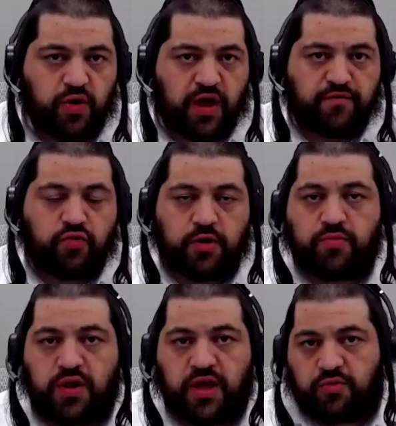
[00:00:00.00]
you have to
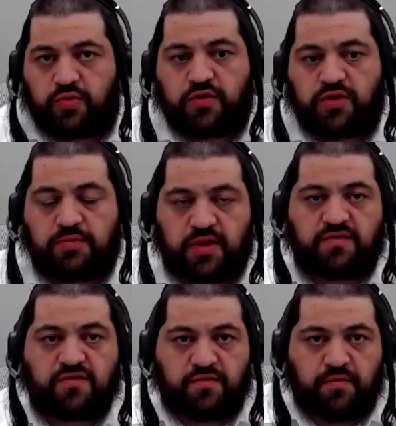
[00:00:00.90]
communicate with your team
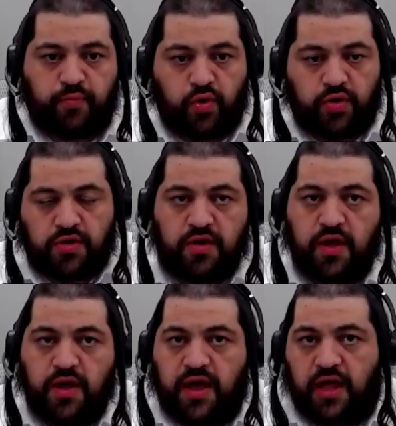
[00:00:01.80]
that this is important,
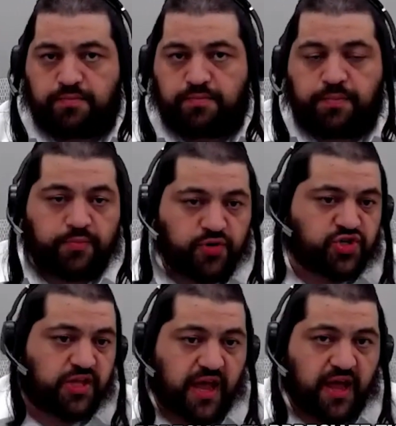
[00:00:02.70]
and people
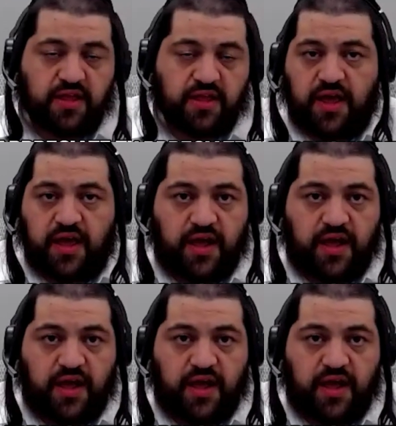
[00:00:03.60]
appreciate that.